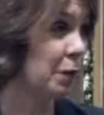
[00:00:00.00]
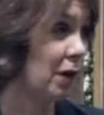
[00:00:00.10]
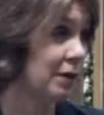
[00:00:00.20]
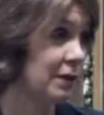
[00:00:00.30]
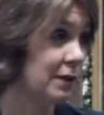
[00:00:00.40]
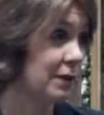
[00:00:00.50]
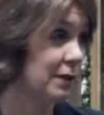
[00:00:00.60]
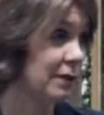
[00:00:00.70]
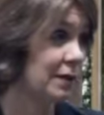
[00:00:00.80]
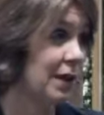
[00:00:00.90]

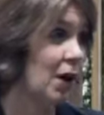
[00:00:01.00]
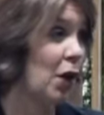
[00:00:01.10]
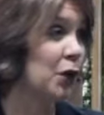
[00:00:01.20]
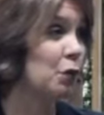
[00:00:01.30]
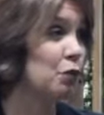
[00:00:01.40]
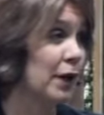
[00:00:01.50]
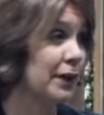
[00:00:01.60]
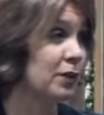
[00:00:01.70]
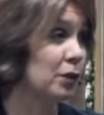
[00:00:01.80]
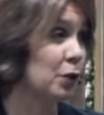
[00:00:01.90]
policies on a
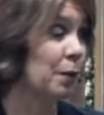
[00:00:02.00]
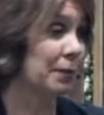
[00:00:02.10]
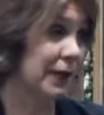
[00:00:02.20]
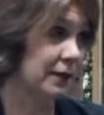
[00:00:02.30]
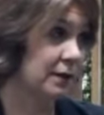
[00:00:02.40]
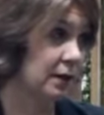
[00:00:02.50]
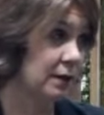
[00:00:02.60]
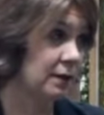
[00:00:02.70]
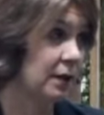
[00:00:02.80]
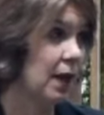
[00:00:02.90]
regular
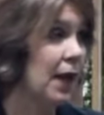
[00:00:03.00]
basis.